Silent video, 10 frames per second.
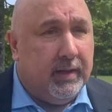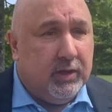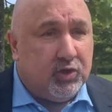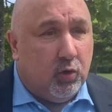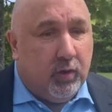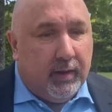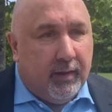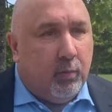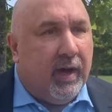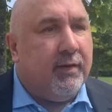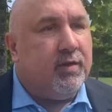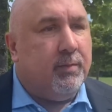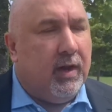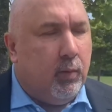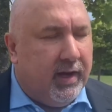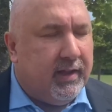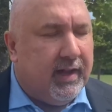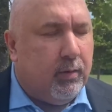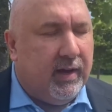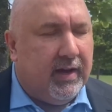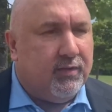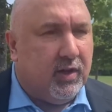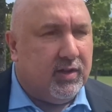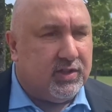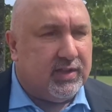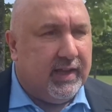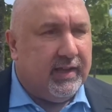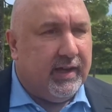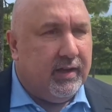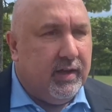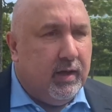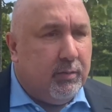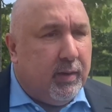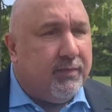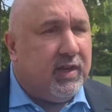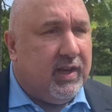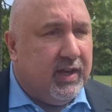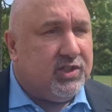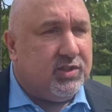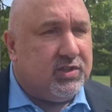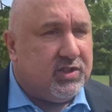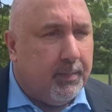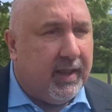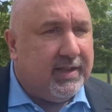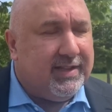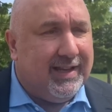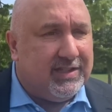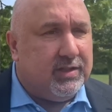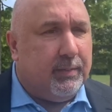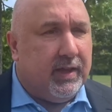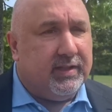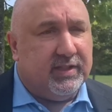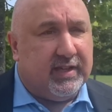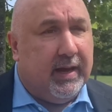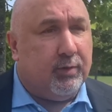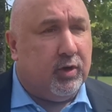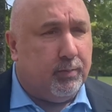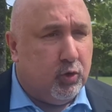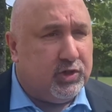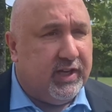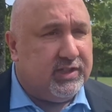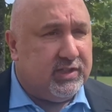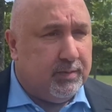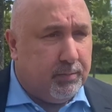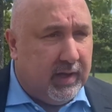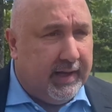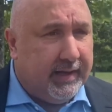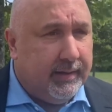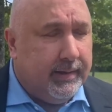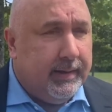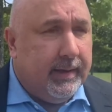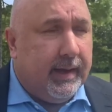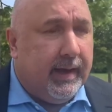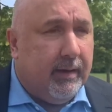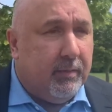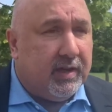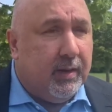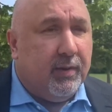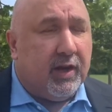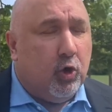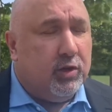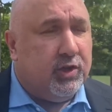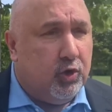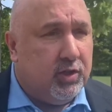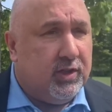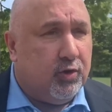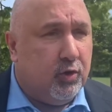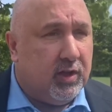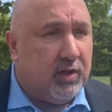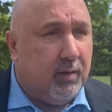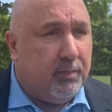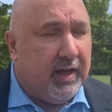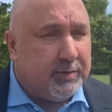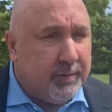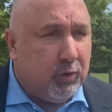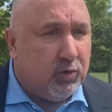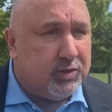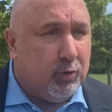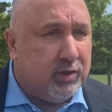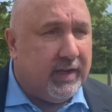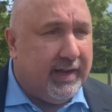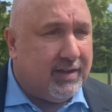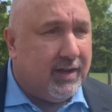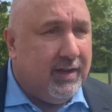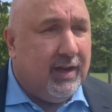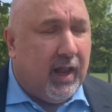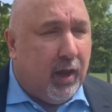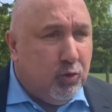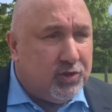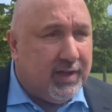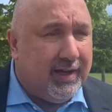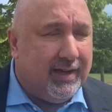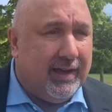So we have to be aware of that, we have to understand that, but we have to create a stability, and that stability is kept in our processes and planning. Keeping a continuity through the club, perhaps my role as sporting director allows that.